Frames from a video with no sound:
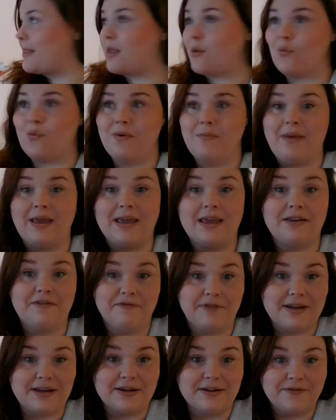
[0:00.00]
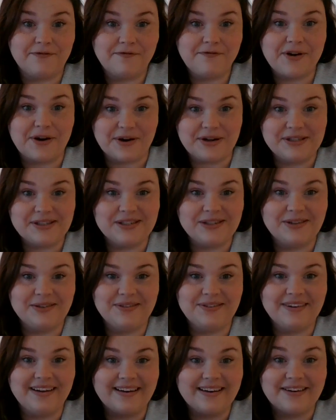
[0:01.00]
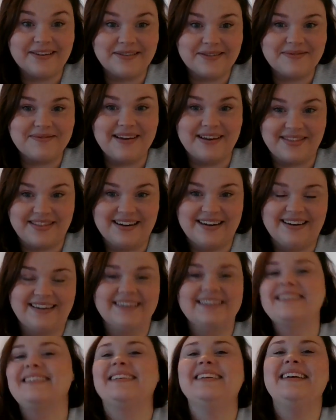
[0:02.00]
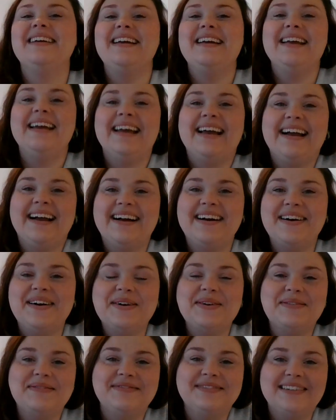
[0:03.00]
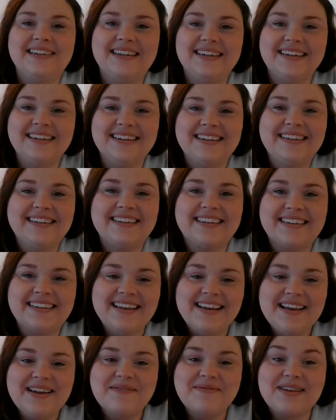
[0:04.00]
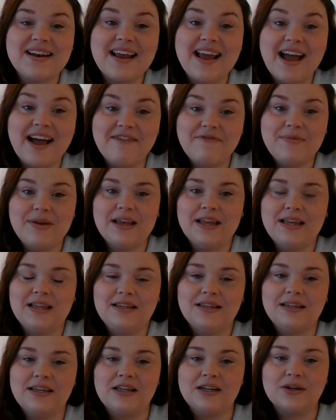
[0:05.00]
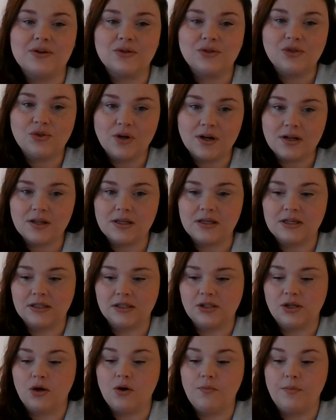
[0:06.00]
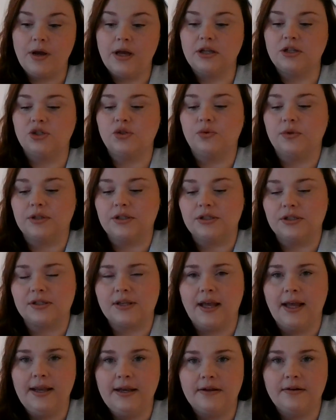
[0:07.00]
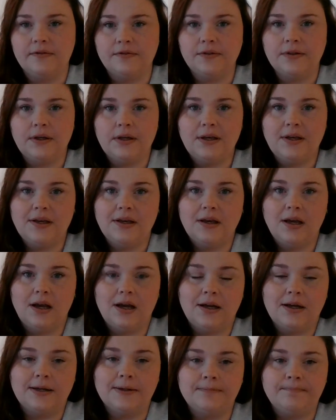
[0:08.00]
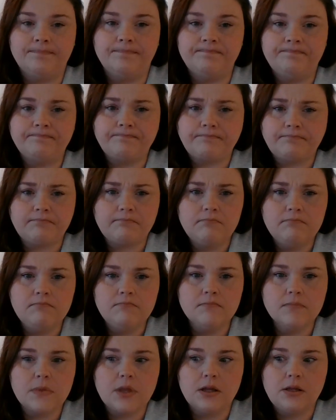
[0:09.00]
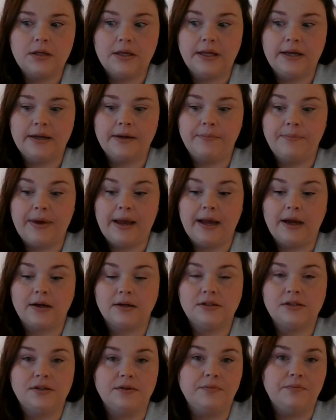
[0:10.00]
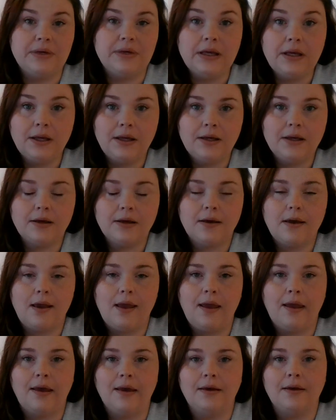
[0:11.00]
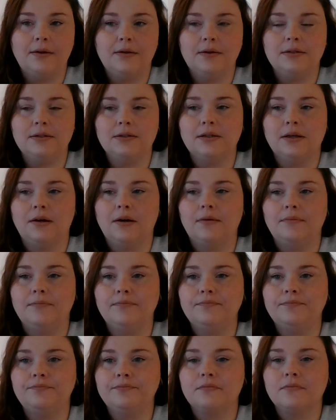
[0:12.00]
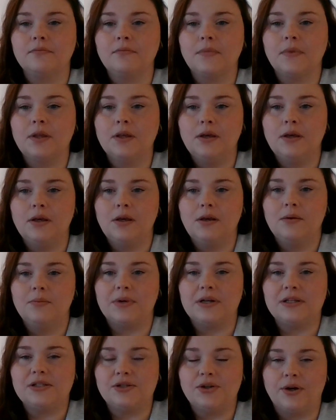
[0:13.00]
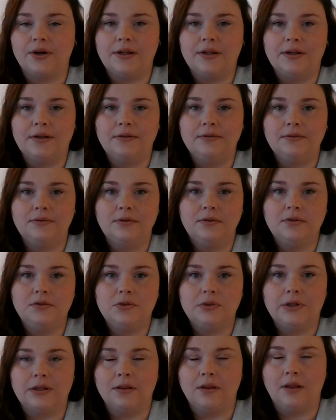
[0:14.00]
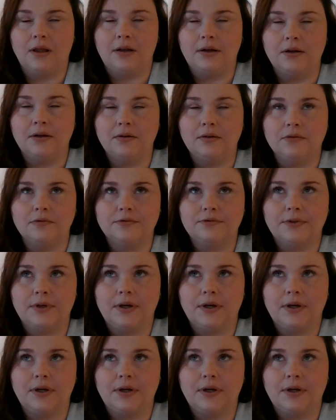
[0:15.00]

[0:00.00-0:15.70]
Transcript: we may get invaded very soon. I hear them out there. But I have been, you know, struggling so much with just kind of, getting back to me. And, when I started doing a lot of,